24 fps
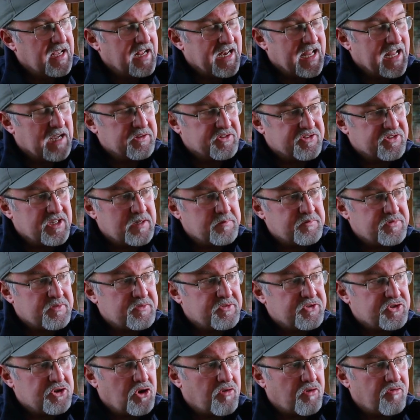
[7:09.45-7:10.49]
Now, in terms of
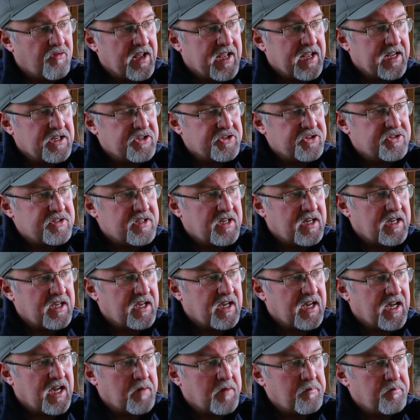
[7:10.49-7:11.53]
shot range,
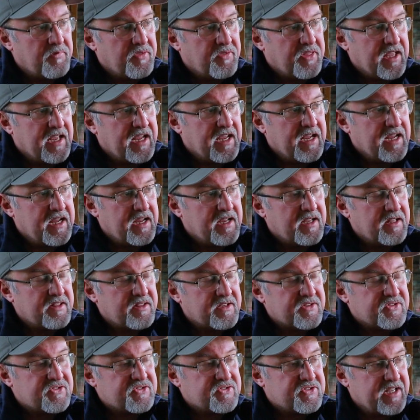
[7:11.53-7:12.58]
the
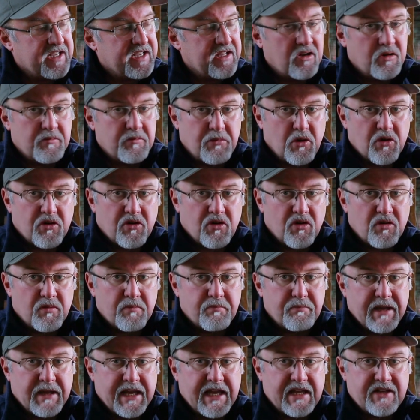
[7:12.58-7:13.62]
steel bottle
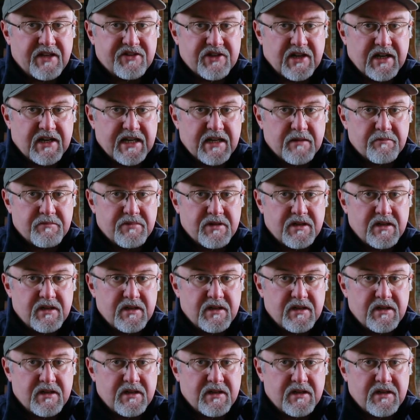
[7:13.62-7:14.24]
B type,